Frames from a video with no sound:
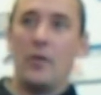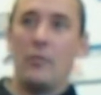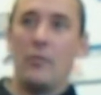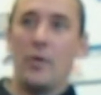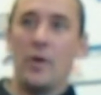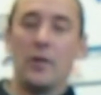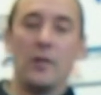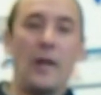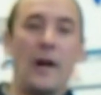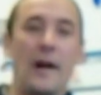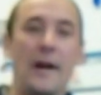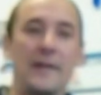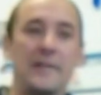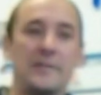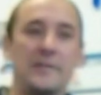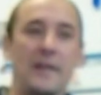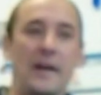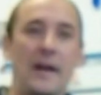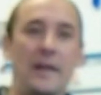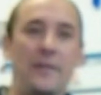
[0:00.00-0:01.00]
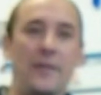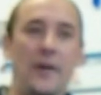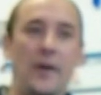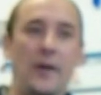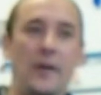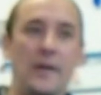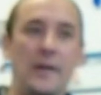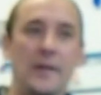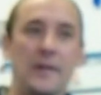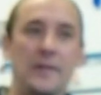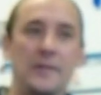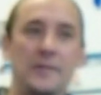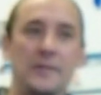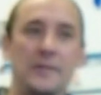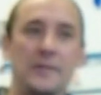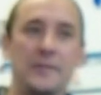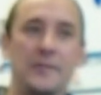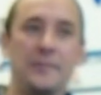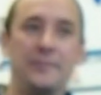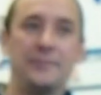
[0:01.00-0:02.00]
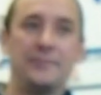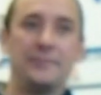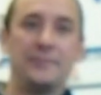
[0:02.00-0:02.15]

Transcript: realize that there is